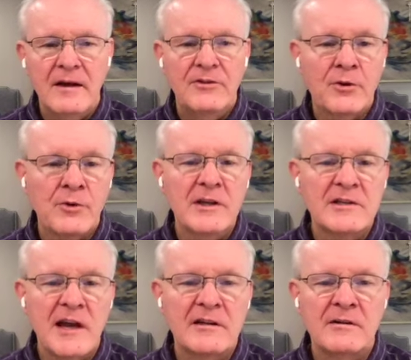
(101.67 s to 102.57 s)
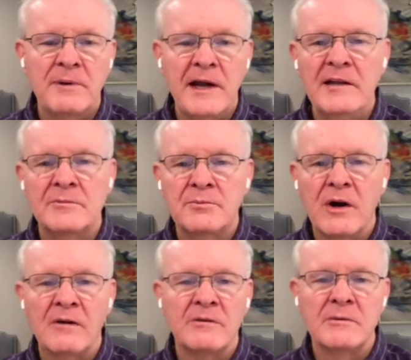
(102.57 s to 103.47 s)
The Greeks had a companion
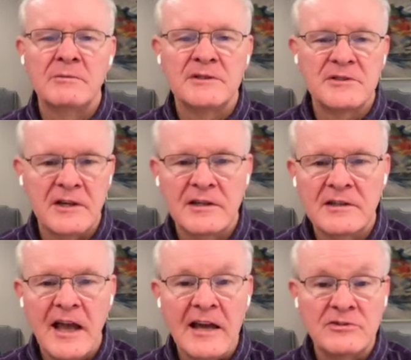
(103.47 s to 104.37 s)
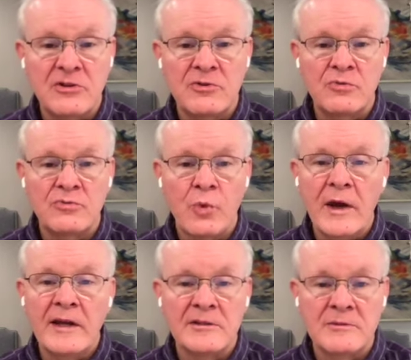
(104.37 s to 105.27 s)
proverb that said, "As a
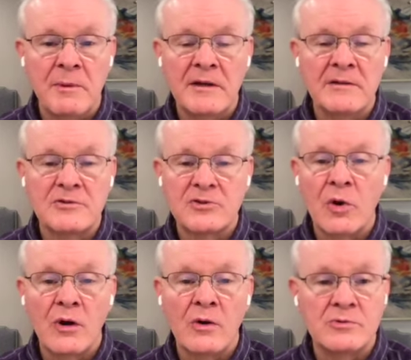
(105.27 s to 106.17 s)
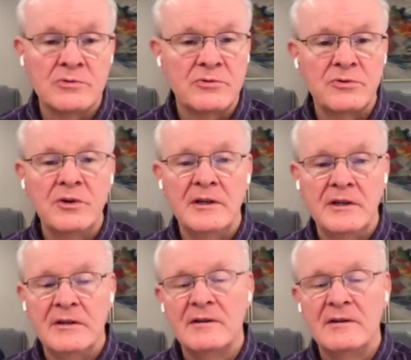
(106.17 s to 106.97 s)
twig is bent, so goes the tree."